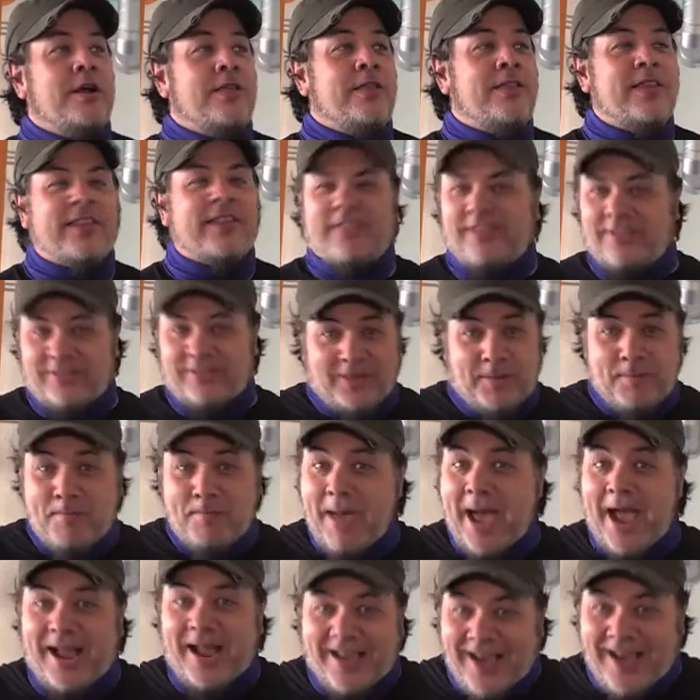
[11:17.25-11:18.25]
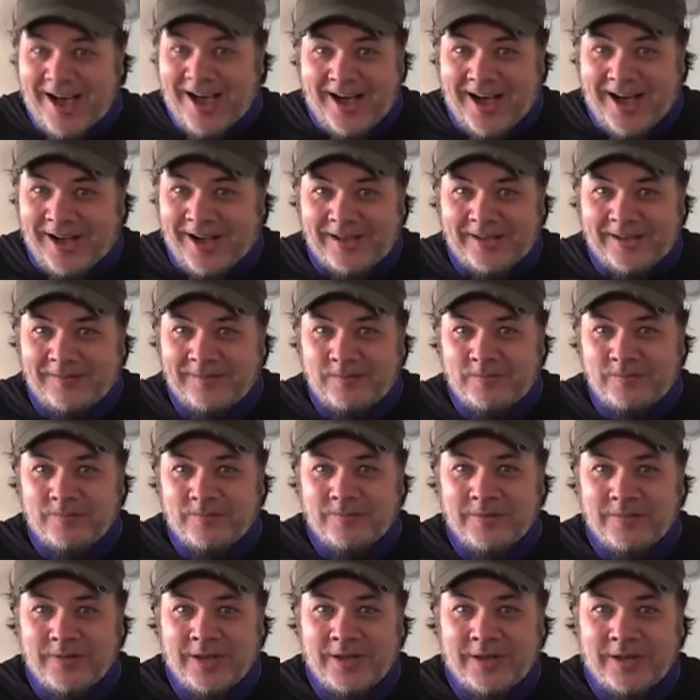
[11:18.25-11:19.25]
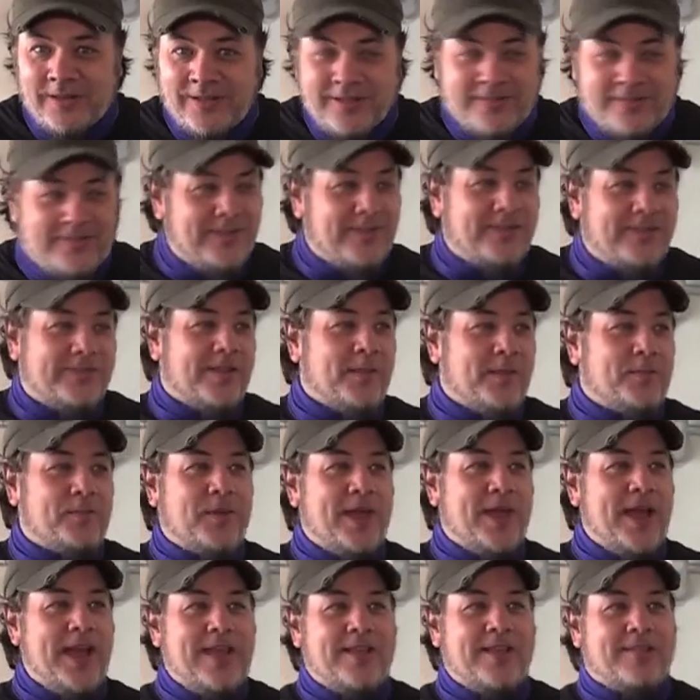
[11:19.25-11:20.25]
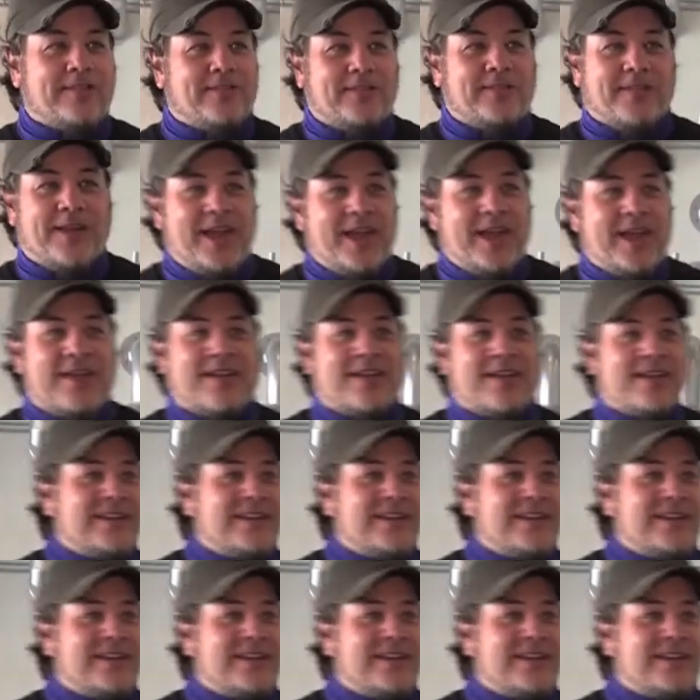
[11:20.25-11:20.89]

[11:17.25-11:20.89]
this is the Mecca. This is the place, like